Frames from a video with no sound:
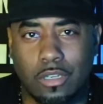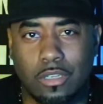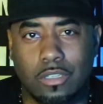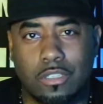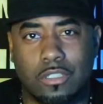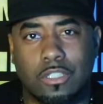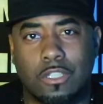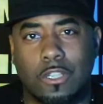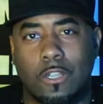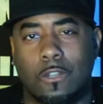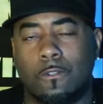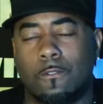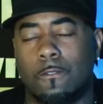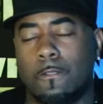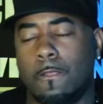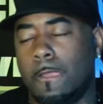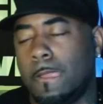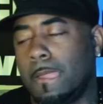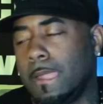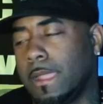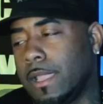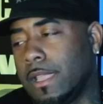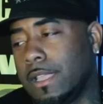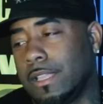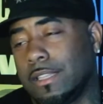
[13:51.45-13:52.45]
So
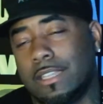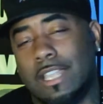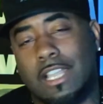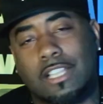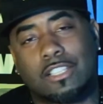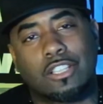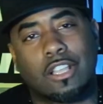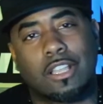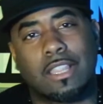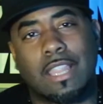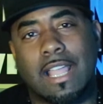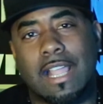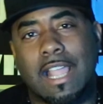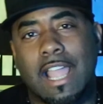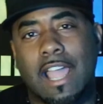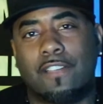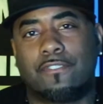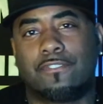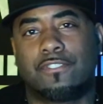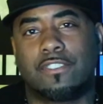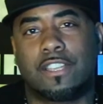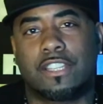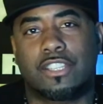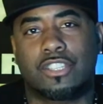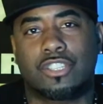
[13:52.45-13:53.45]
that's all I
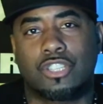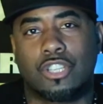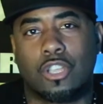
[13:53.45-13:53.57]
got for this